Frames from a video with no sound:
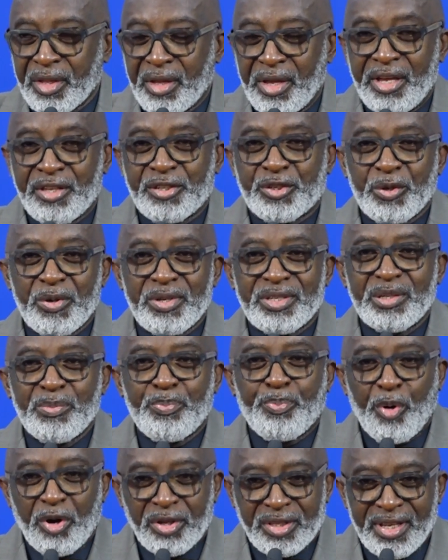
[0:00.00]
And so it's
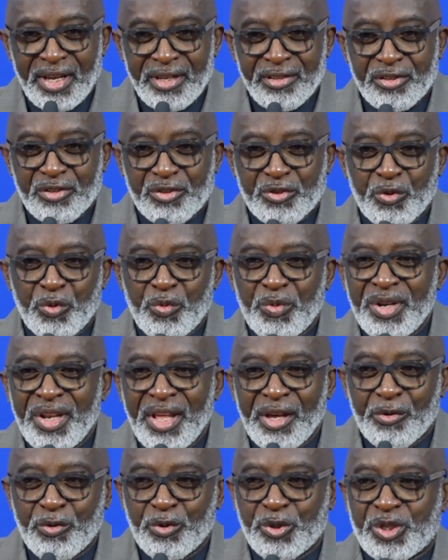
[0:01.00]
important to
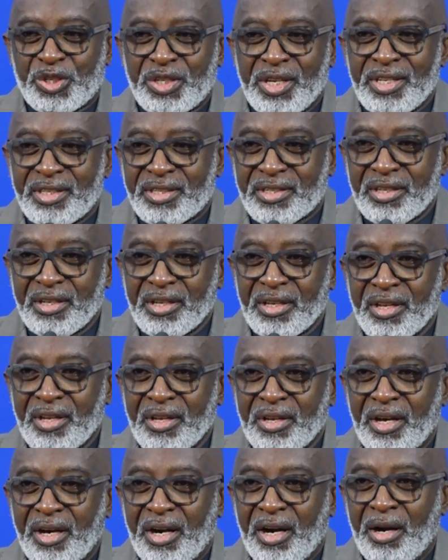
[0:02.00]
renegotiate
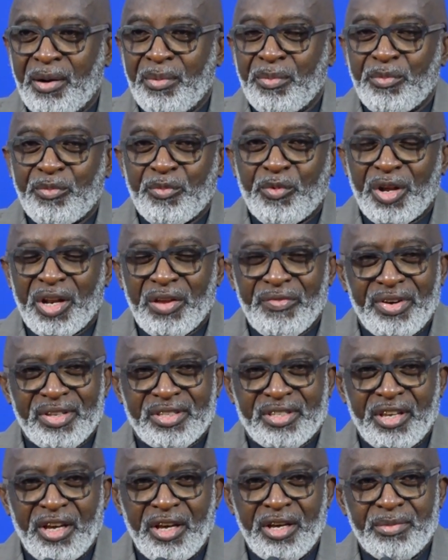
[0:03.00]
whatever
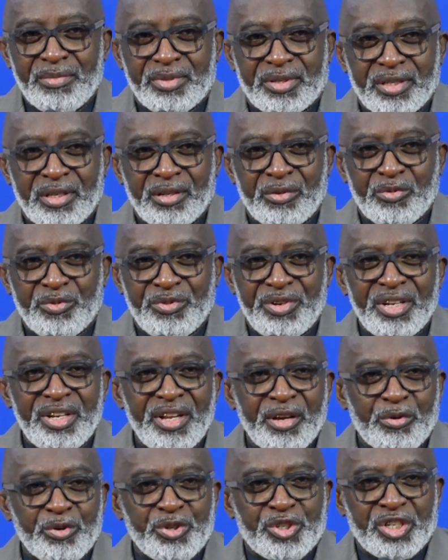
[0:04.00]
terms and
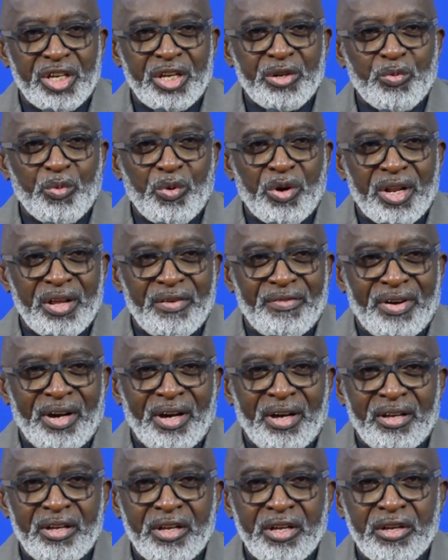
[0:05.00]
renegotiate
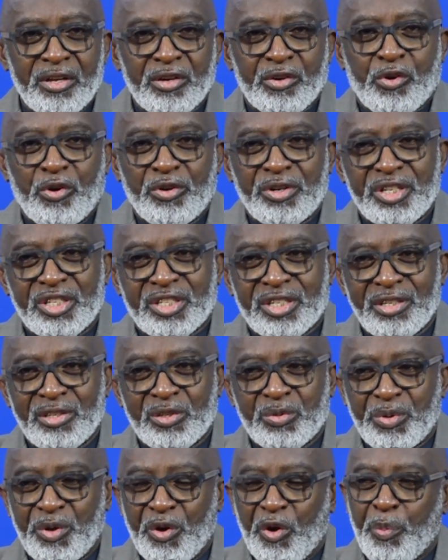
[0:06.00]
whatever
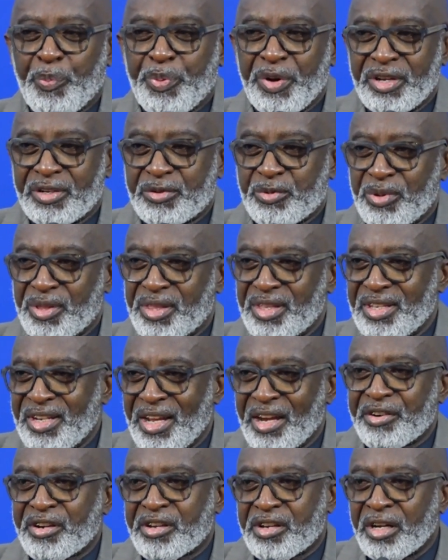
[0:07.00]
conditions we operate with in
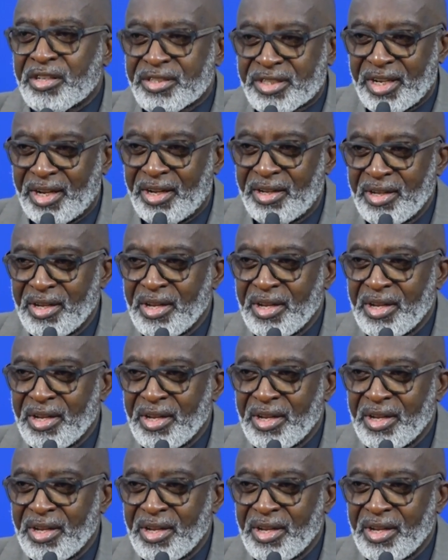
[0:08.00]
agriculture.